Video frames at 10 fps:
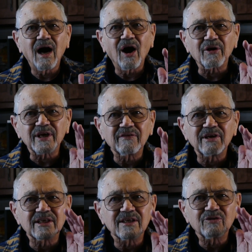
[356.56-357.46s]
are
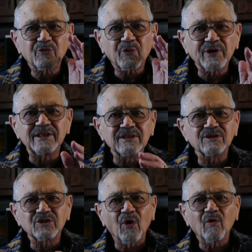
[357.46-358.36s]
given
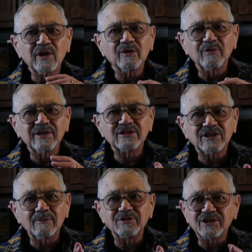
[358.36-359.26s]
credence only when the
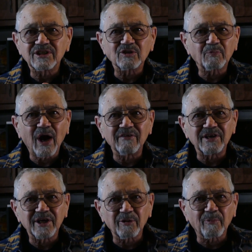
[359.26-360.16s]
subject is
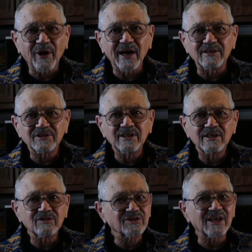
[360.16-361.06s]
private enterprise,
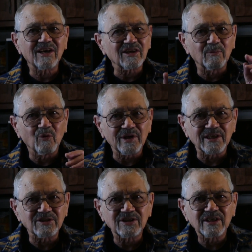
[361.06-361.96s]
seldom when
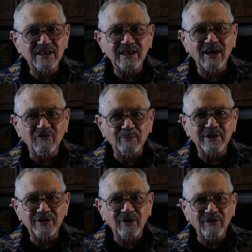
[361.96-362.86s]
it's
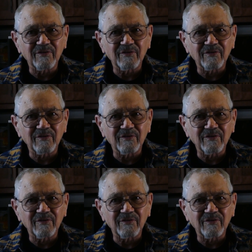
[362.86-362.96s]
government or